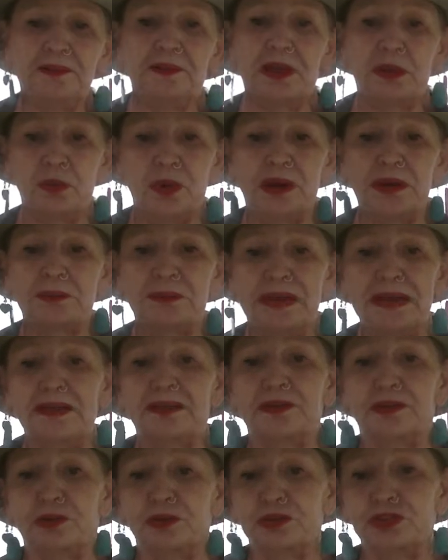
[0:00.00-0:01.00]
they want to make
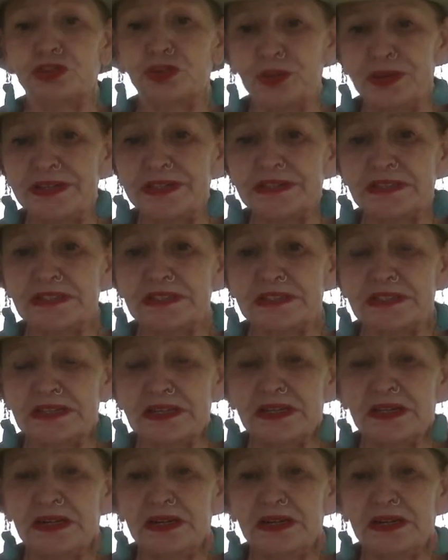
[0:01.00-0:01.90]
their own choices,